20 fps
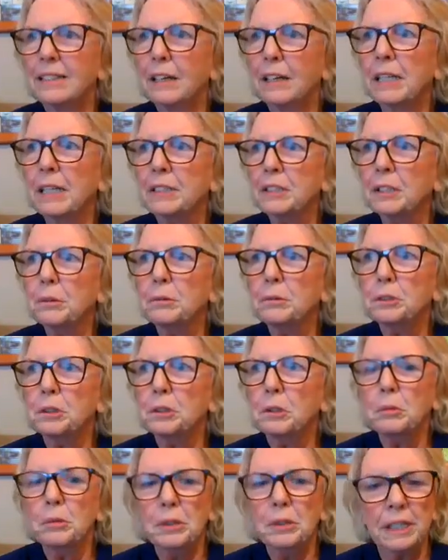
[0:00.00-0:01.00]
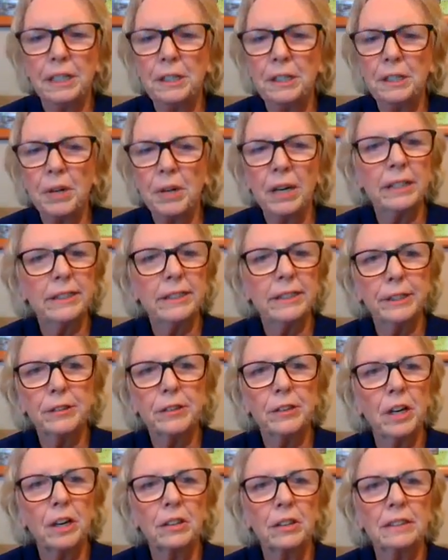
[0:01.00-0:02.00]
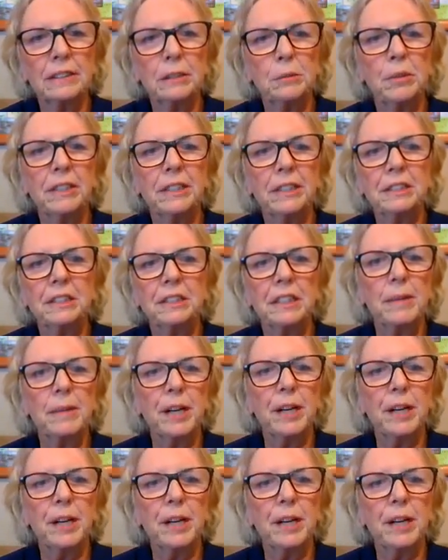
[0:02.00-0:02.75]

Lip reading: Okay. So can you run a tarot card to see when this is going to be